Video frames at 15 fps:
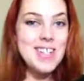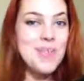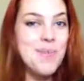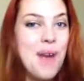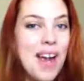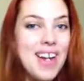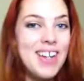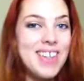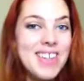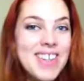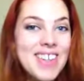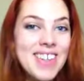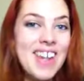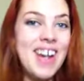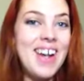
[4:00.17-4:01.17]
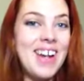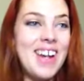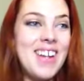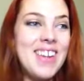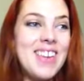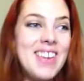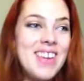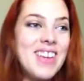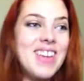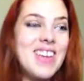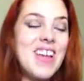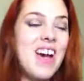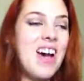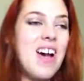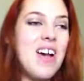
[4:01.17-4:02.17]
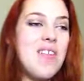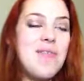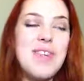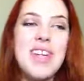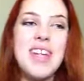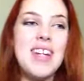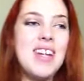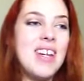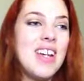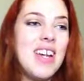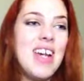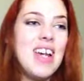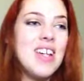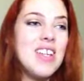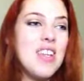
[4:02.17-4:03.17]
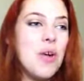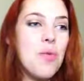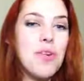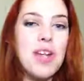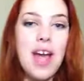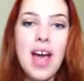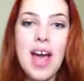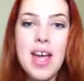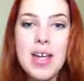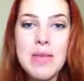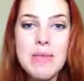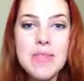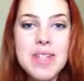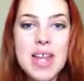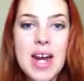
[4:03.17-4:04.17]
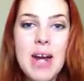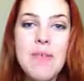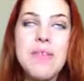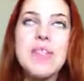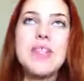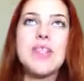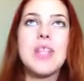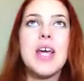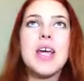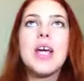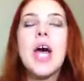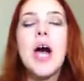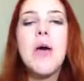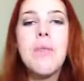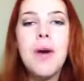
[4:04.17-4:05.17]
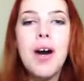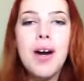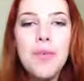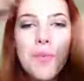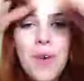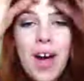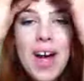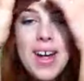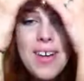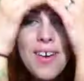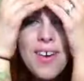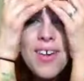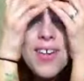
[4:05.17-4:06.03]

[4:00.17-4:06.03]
to write. Like, I mean, there were times that I was just like, "Come on, why are